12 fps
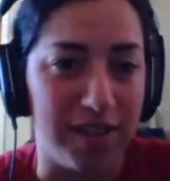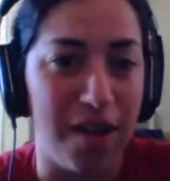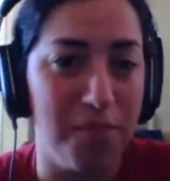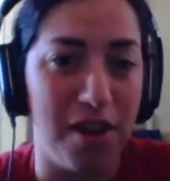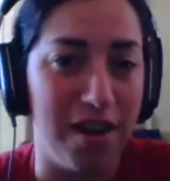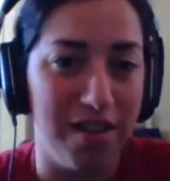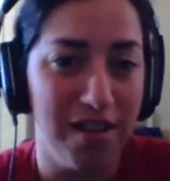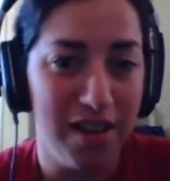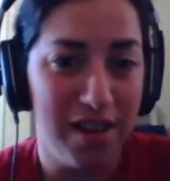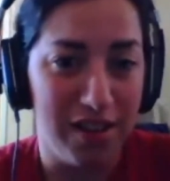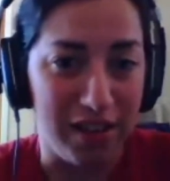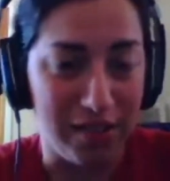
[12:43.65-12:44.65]
Like I'm not
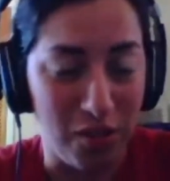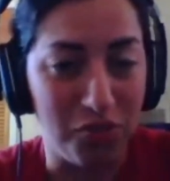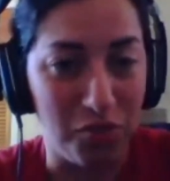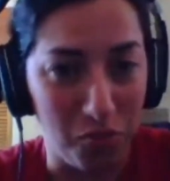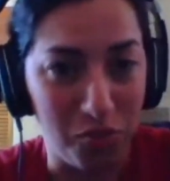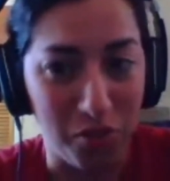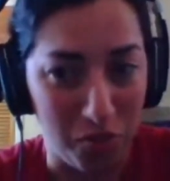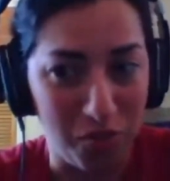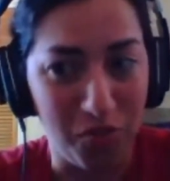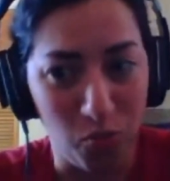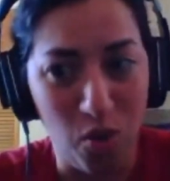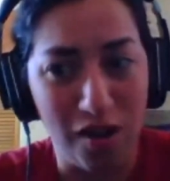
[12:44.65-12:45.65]
like those are
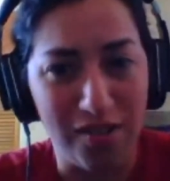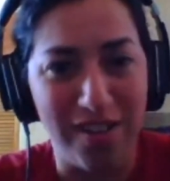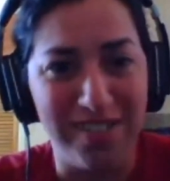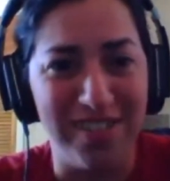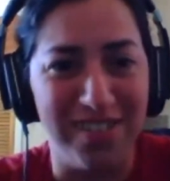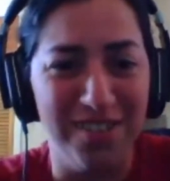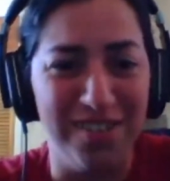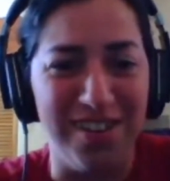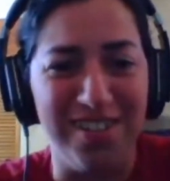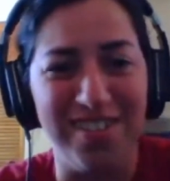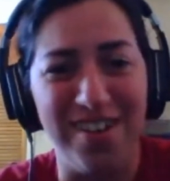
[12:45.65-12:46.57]
the walk-ons included.